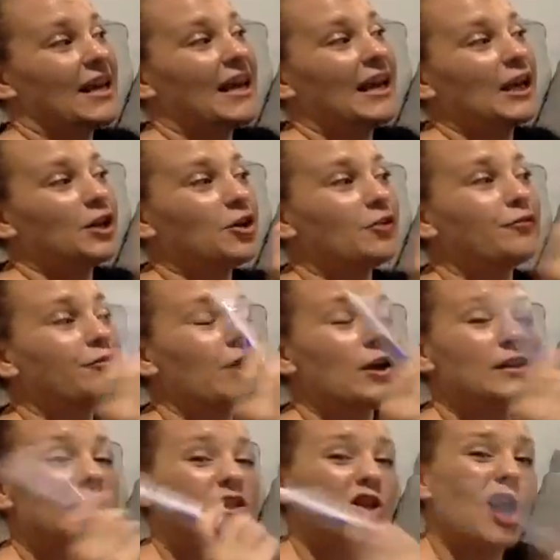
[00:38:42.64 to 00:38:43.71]
in your
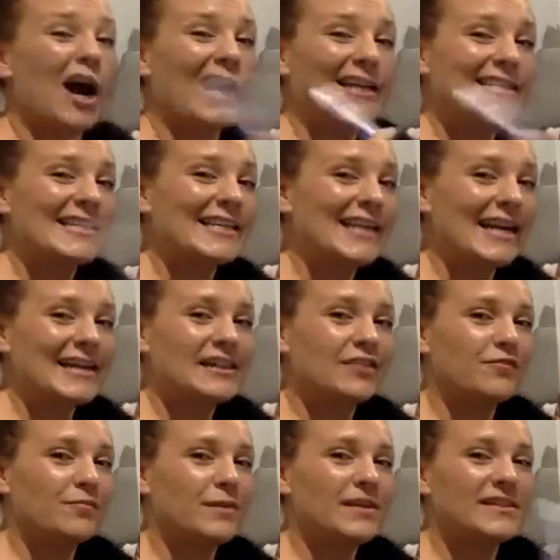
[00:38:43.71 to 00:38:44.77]
first 90 days of
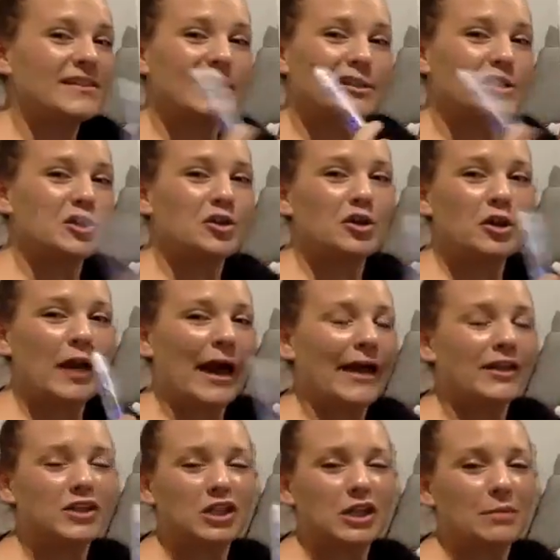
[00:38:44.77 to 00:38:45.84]
business, you could
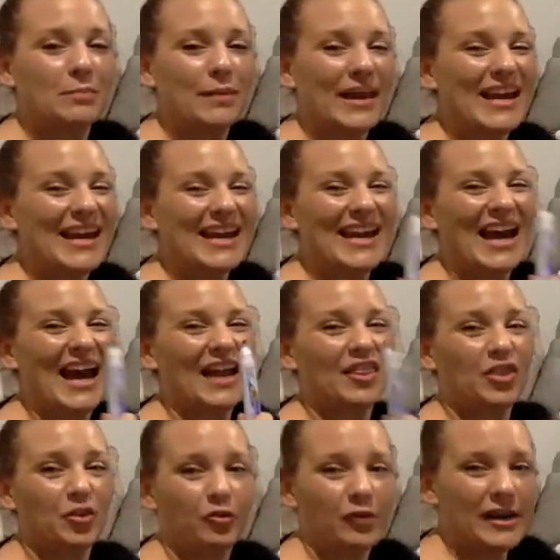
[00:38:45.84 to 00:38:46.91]
actually be a
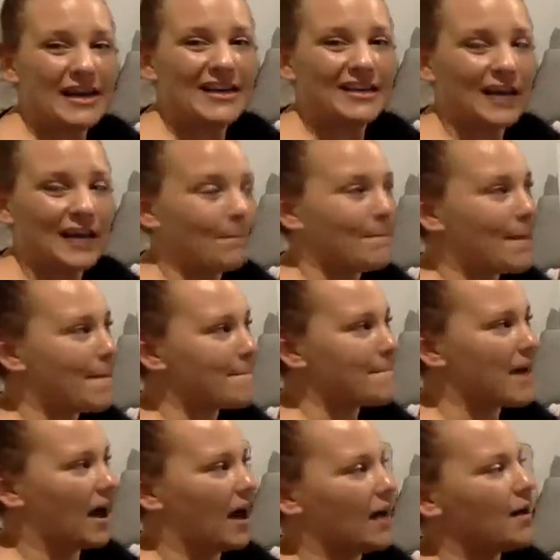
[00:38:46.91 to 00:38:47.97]
3 club
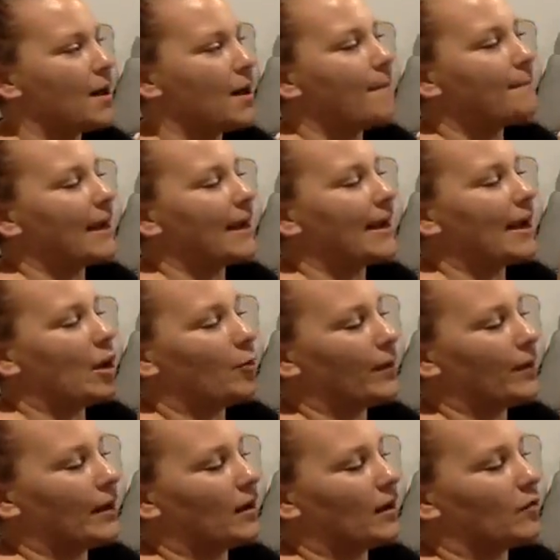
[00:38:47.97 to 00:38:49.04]
member by
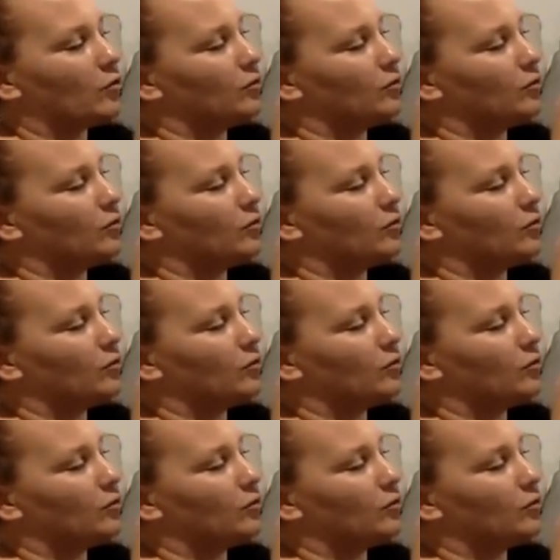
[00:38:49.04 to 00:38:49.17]
helping